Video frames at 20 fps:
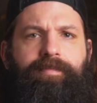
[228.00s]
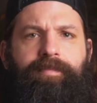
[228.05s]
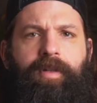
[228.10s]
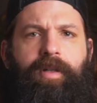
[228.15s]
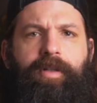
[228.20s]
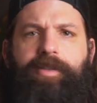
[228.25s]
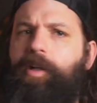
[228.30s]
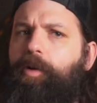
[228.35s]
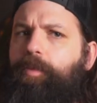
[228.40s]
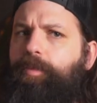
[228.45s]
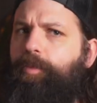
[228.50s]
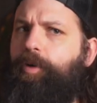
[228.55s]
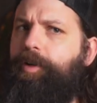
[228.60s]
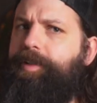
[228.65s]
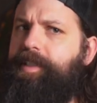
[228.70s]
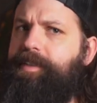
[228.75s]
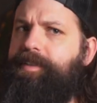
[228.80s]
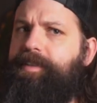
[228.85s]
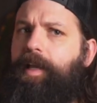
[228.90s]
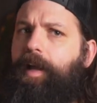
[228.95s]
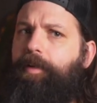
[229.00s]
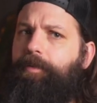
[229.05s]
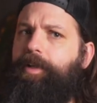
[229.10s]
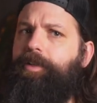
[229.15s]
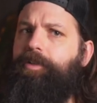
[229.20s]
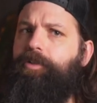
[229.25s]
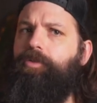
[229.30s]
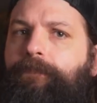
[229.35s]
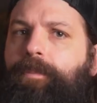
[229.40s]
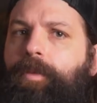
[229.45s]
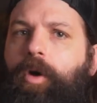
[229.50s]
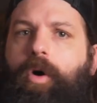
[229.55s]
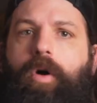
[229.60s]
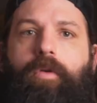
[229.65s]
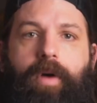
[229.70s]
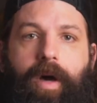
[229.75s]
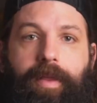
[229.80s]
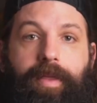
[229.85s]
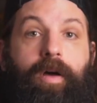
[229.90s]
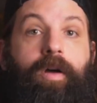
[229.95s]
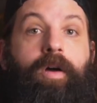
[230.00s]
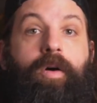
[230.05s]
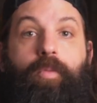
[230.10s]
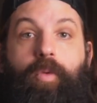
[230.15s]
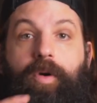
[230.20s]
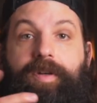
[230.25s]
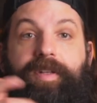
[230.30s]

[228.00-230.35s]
So, what does Dirac do? Or rather, what